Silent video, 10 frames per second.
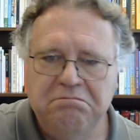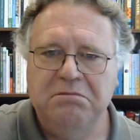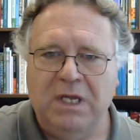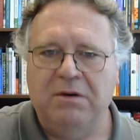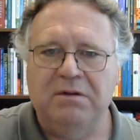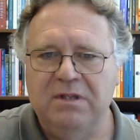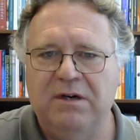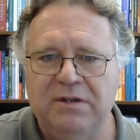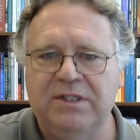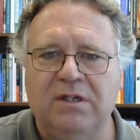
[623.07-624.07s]
there
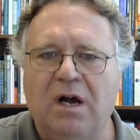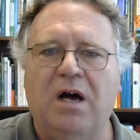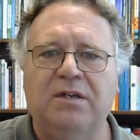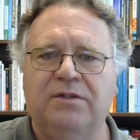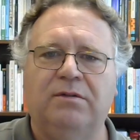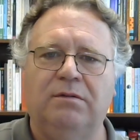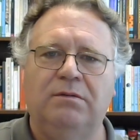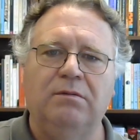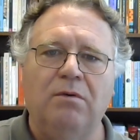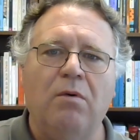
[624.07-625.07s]
is a
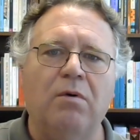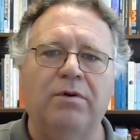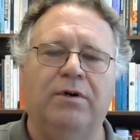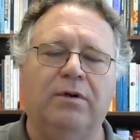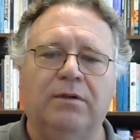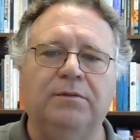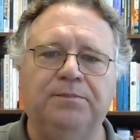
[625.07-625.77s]
causal order,